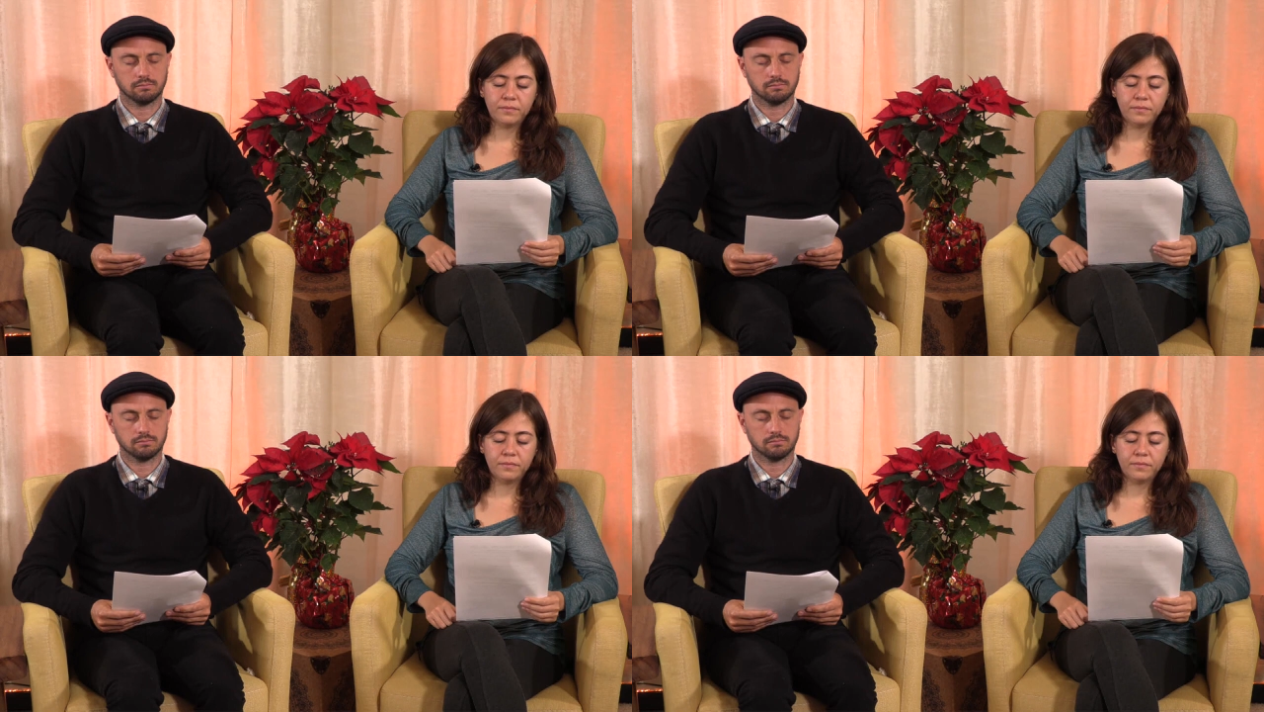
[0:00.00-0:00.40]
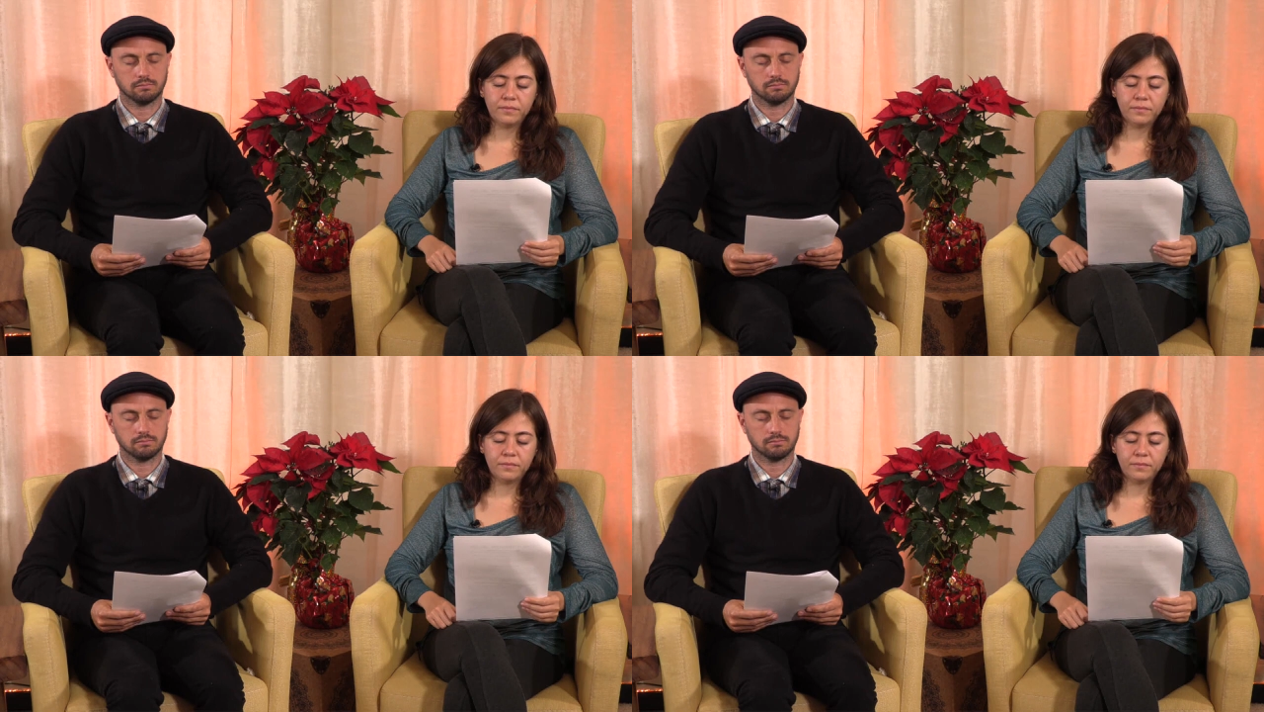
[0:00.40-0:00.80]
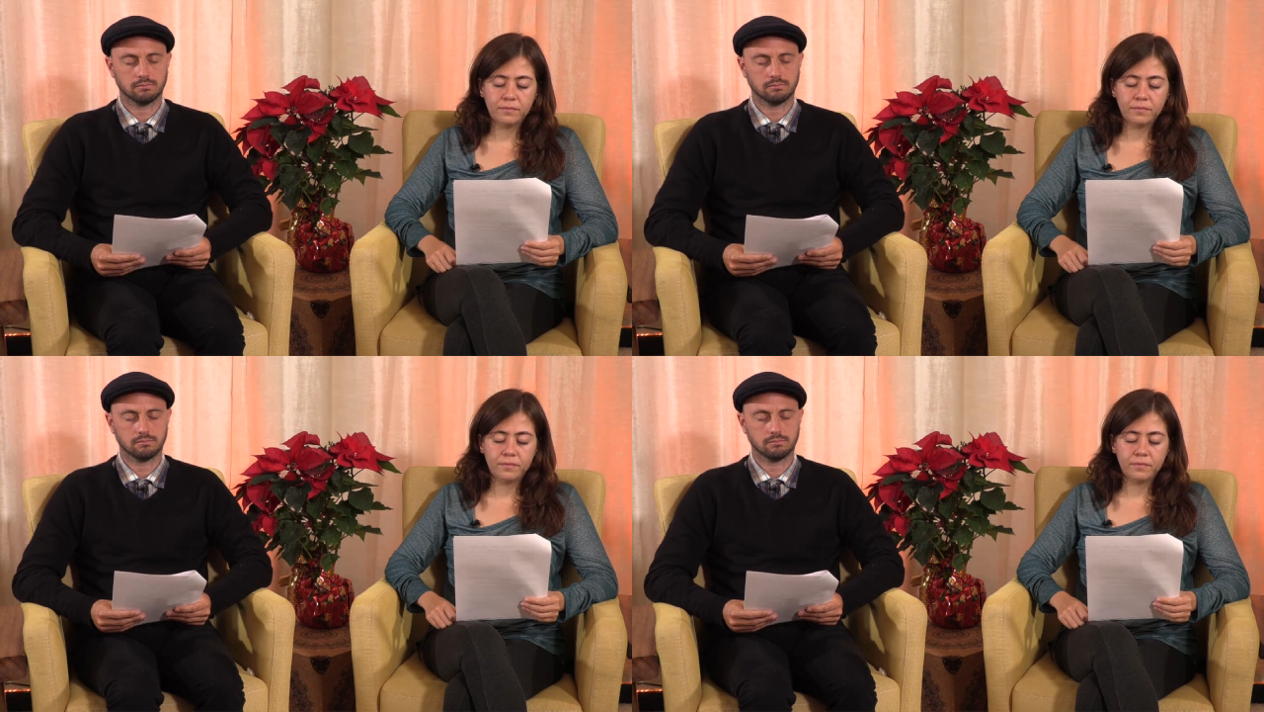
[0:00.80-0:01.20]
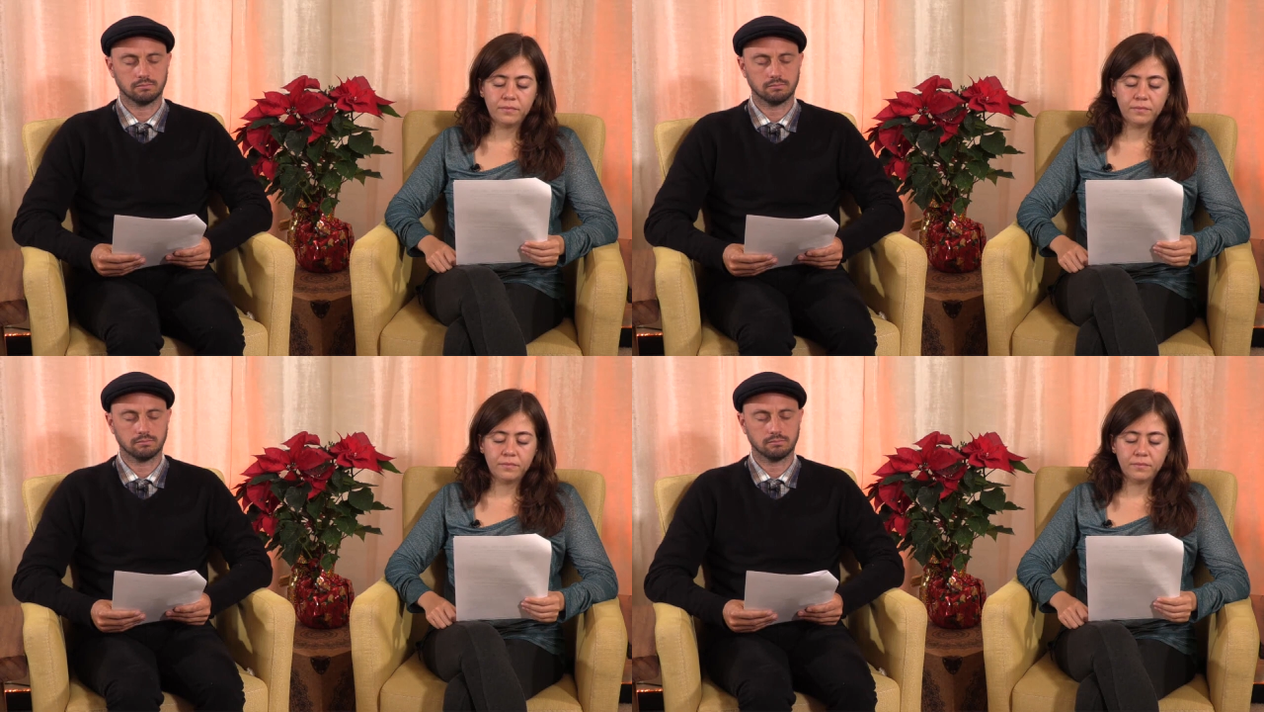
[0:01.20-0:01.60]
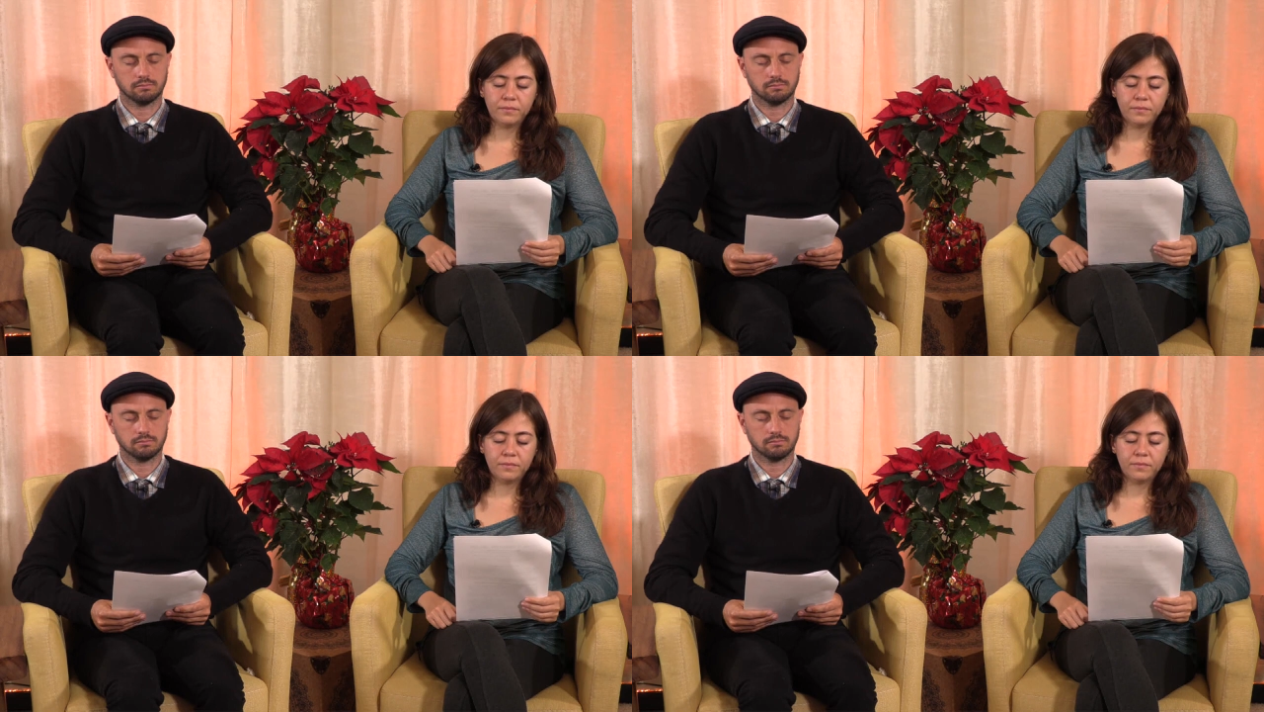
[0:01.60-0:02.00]

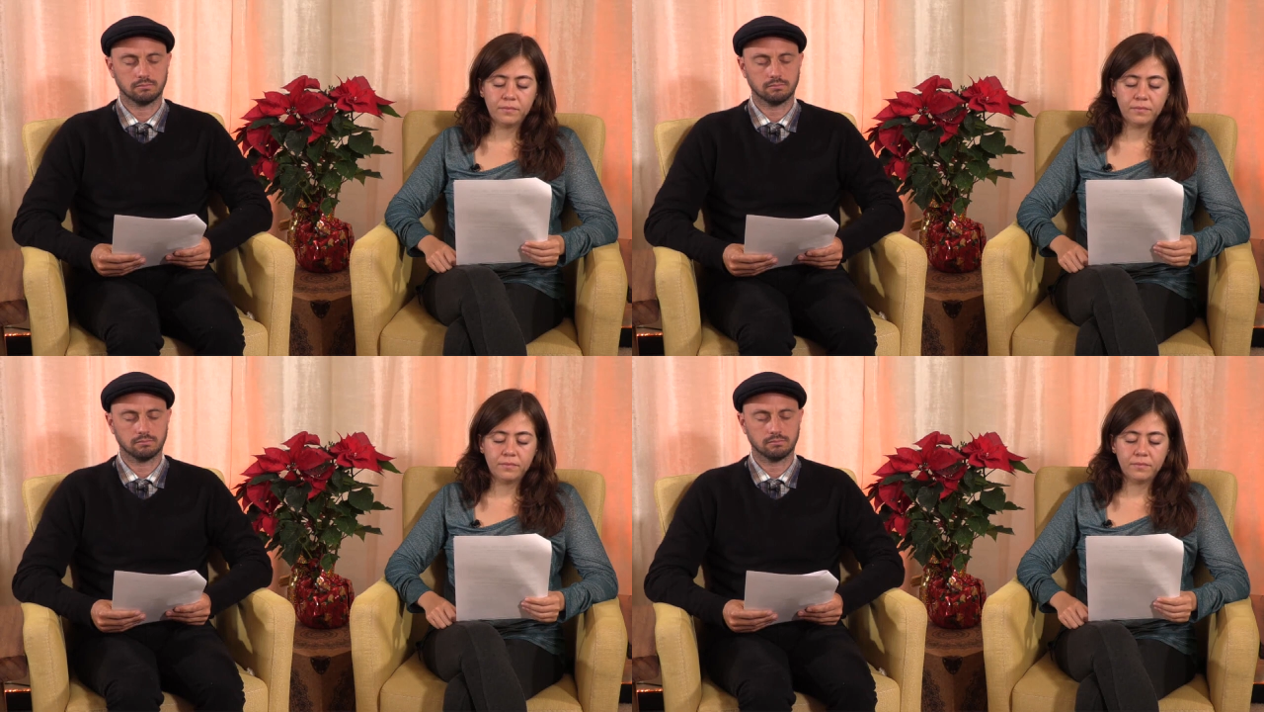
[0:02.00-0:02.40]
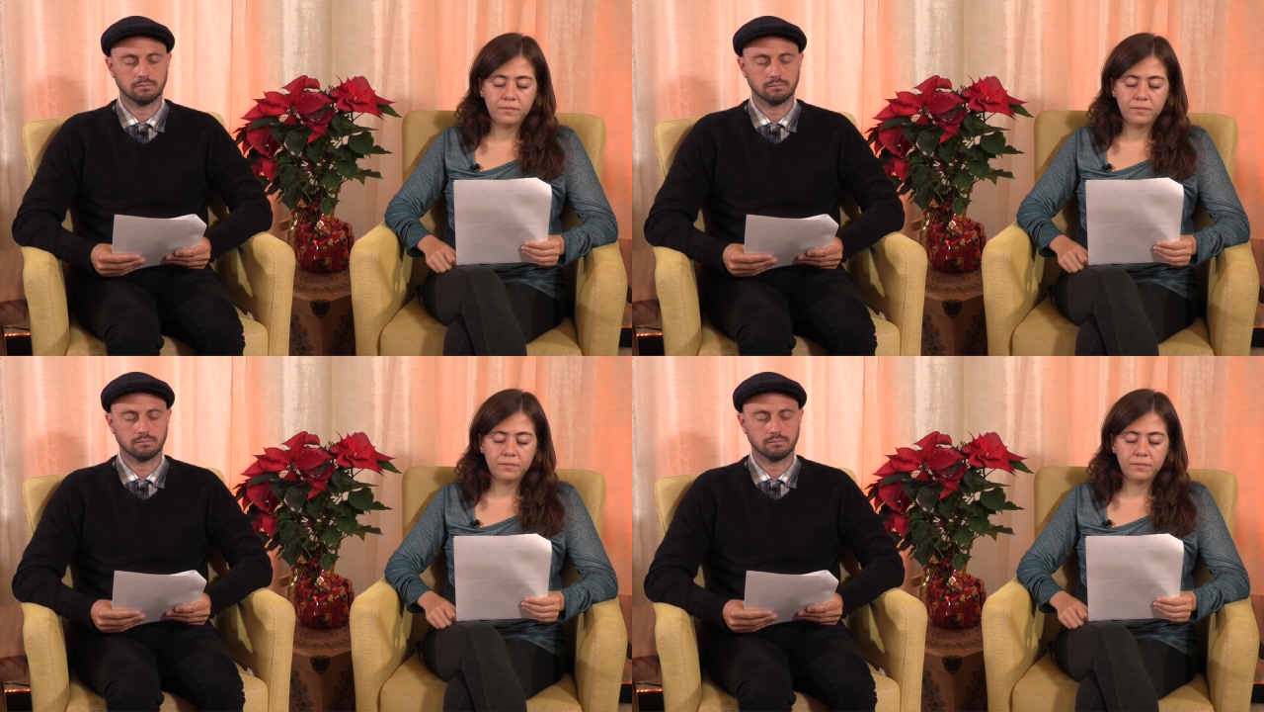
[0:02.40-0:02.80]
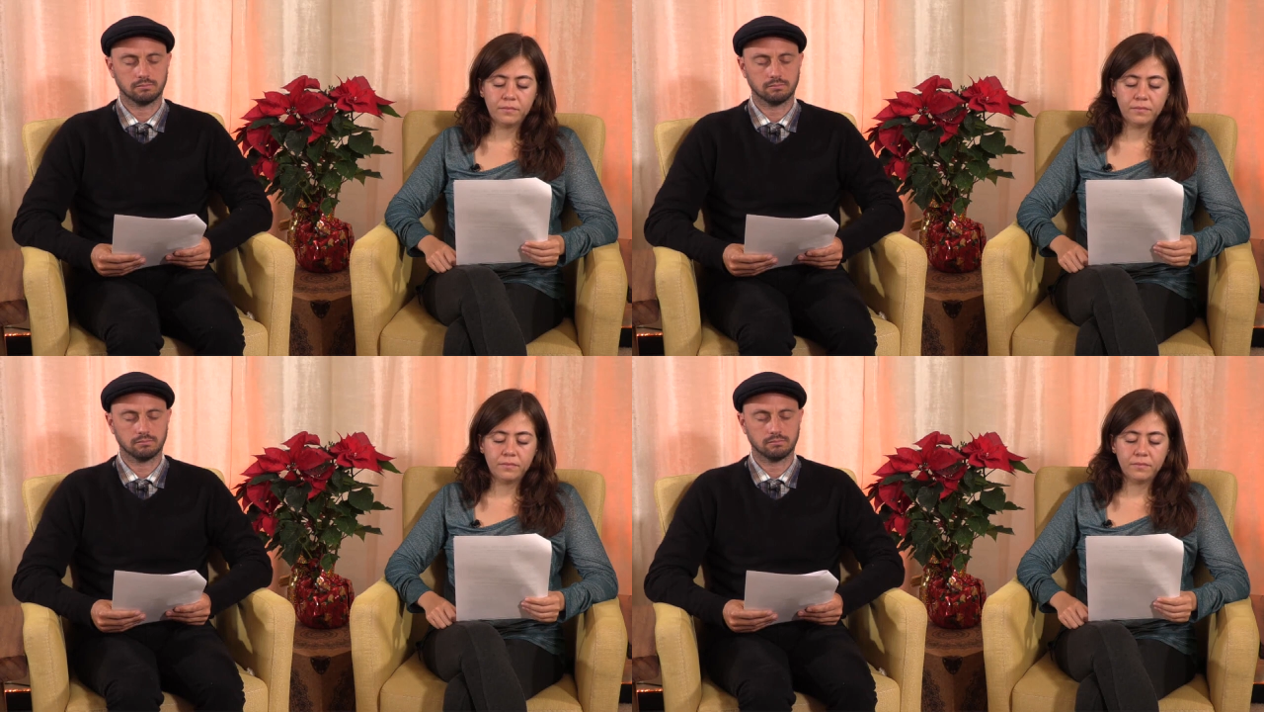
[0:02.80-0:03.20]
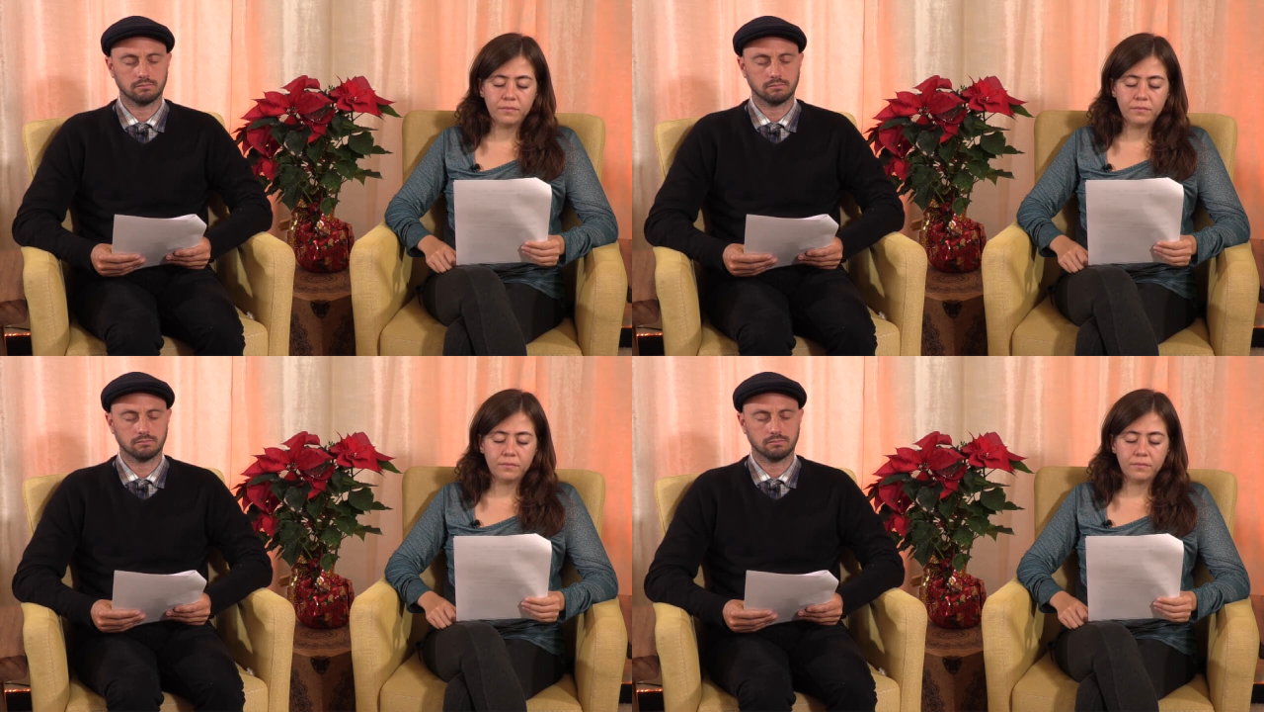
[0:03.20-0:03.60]
Nobody speaks.